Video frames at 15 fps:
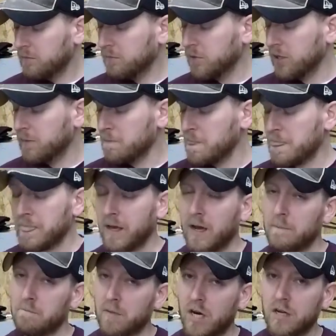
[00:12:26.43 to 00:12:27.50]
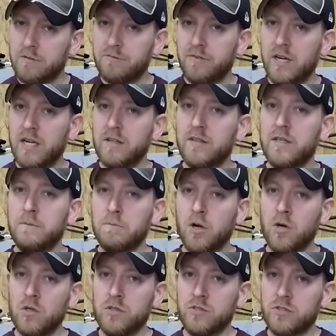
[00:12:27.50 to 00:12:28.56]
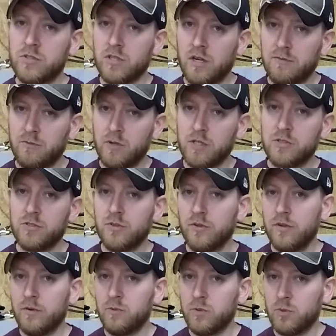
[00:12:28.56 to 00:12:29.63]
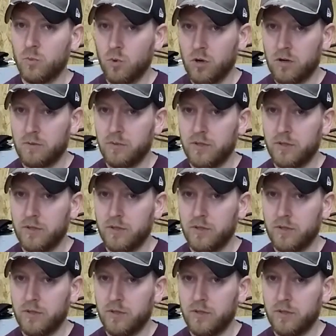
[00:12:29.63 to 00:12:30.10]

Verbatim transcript: but I modified the Marlin software so that it would work